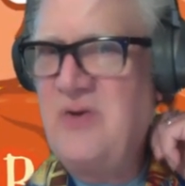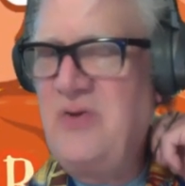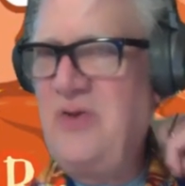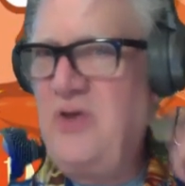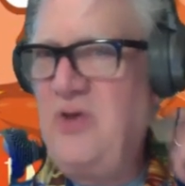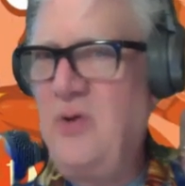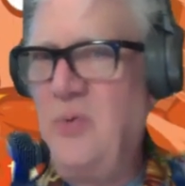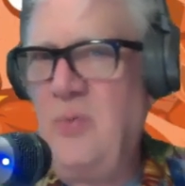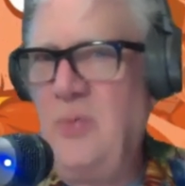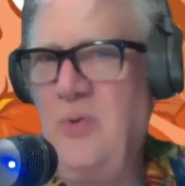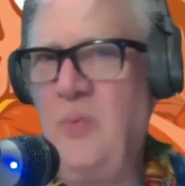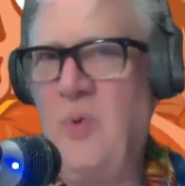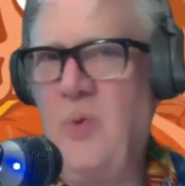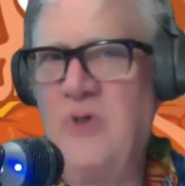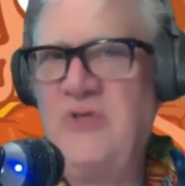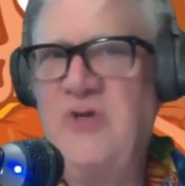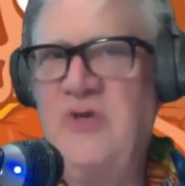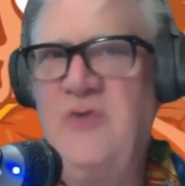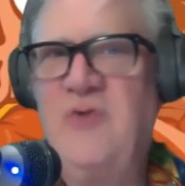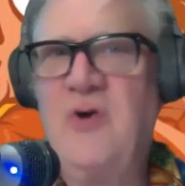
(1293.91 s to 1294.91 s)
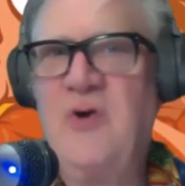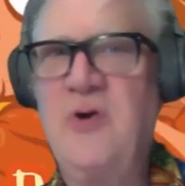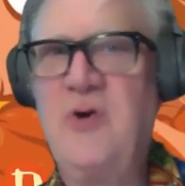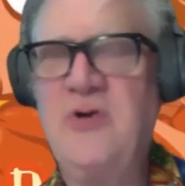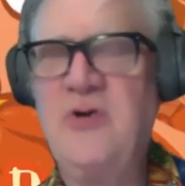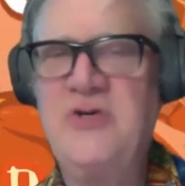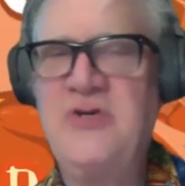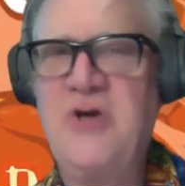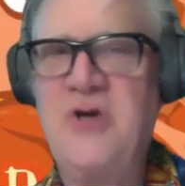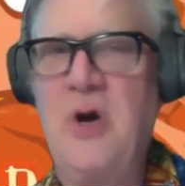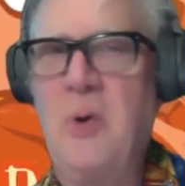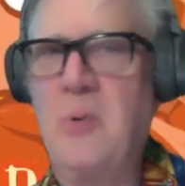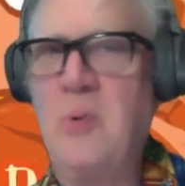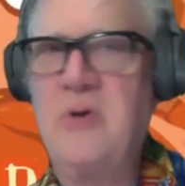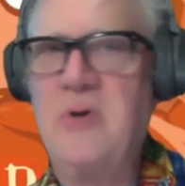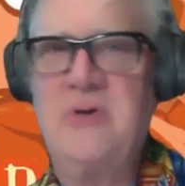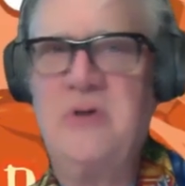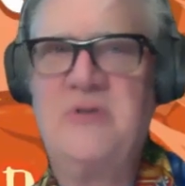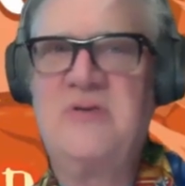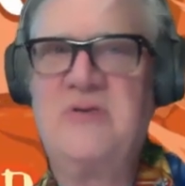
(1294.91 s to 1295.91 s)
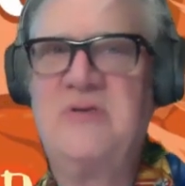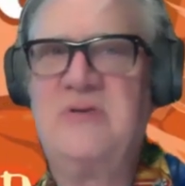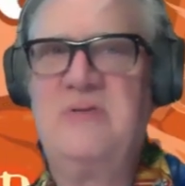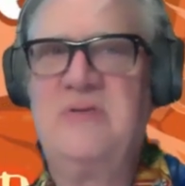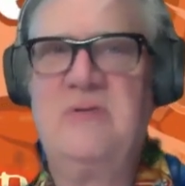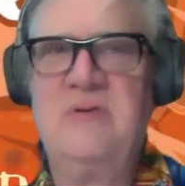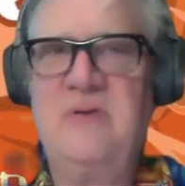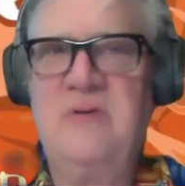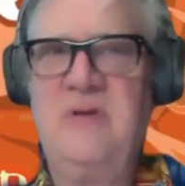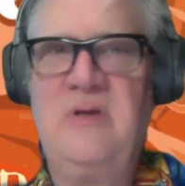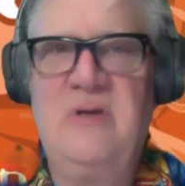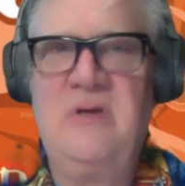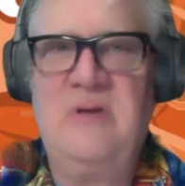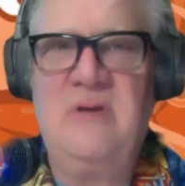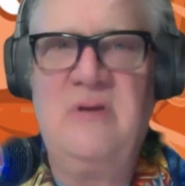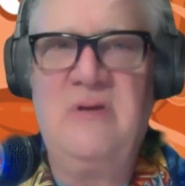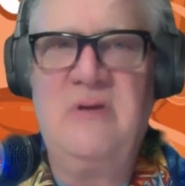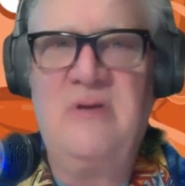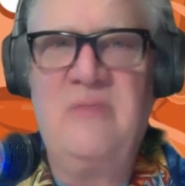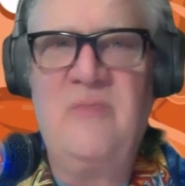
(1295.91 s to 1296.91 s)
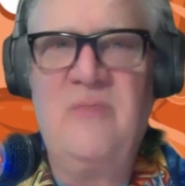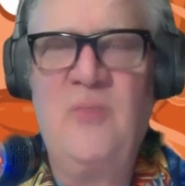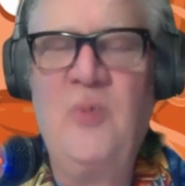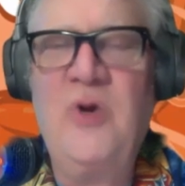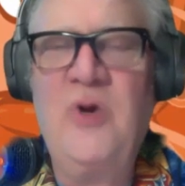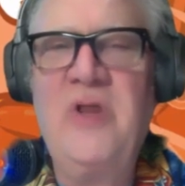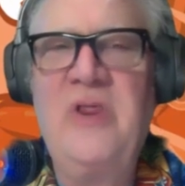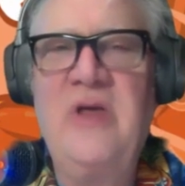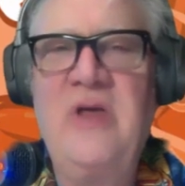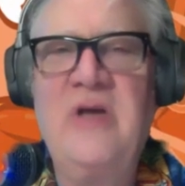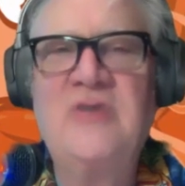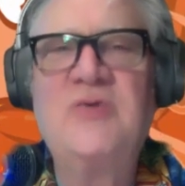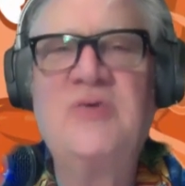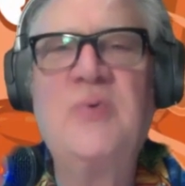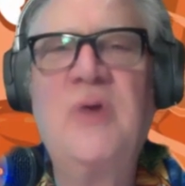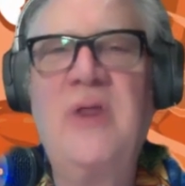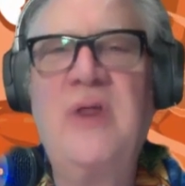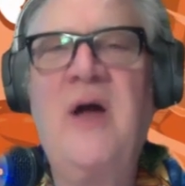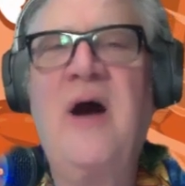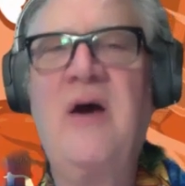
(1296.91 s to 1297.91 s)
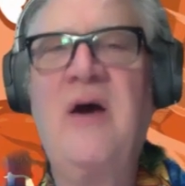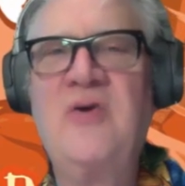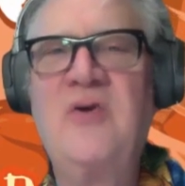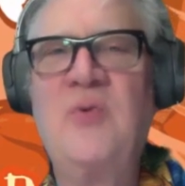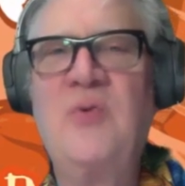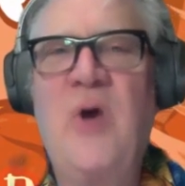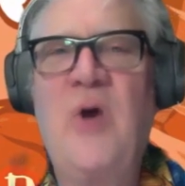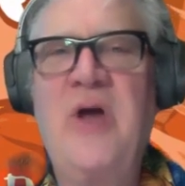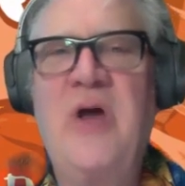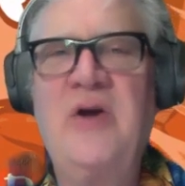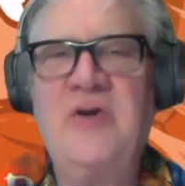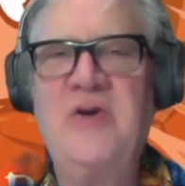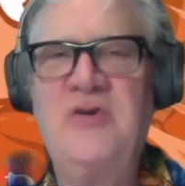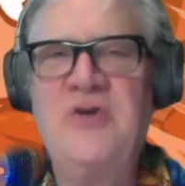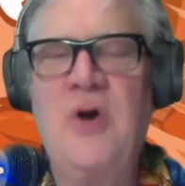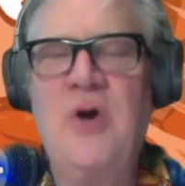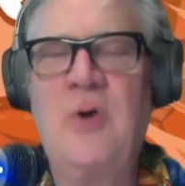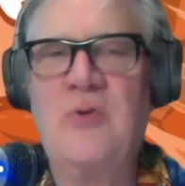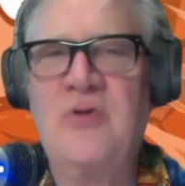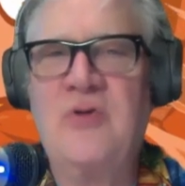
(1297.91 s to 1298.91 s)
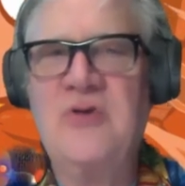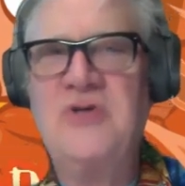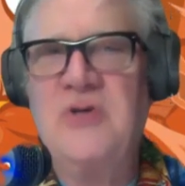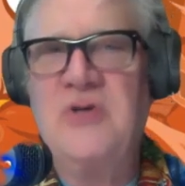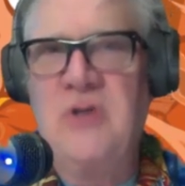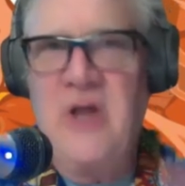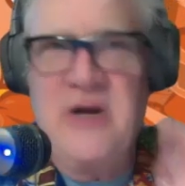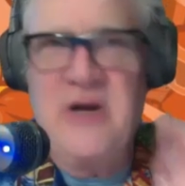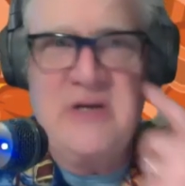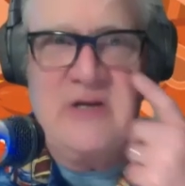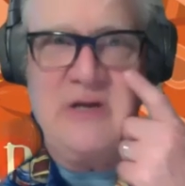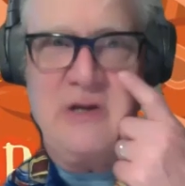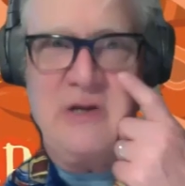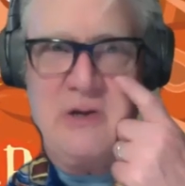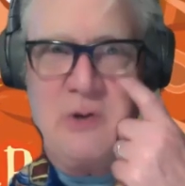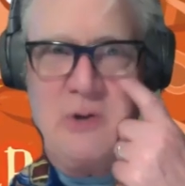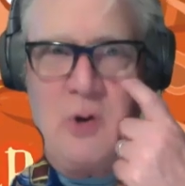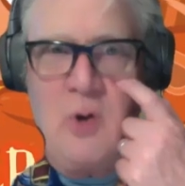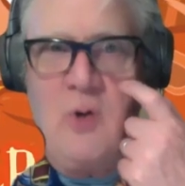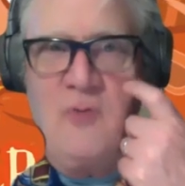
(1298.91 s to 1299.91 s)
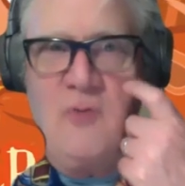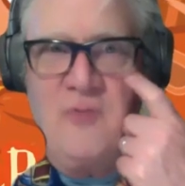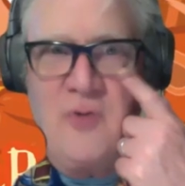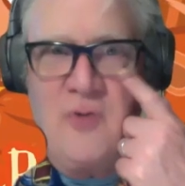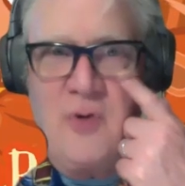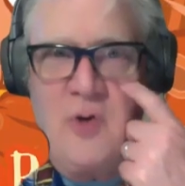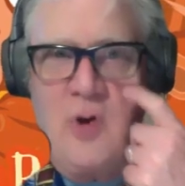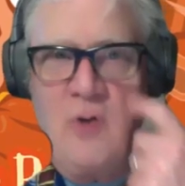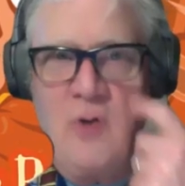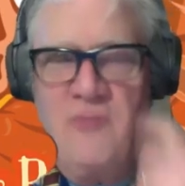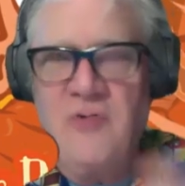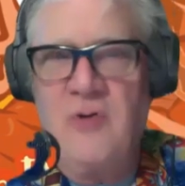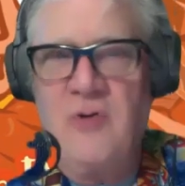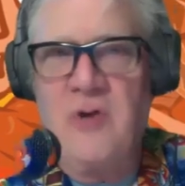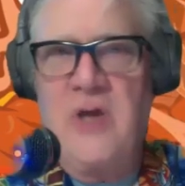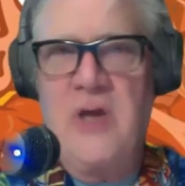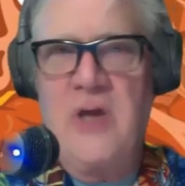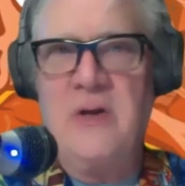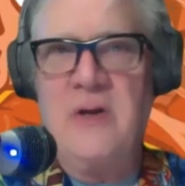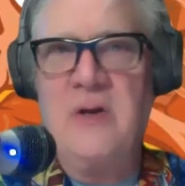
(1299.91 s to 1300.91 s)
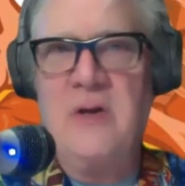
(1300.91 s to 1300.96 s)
you once you've heard a joke, it's really hard to write a joke that you like to hear over and over again.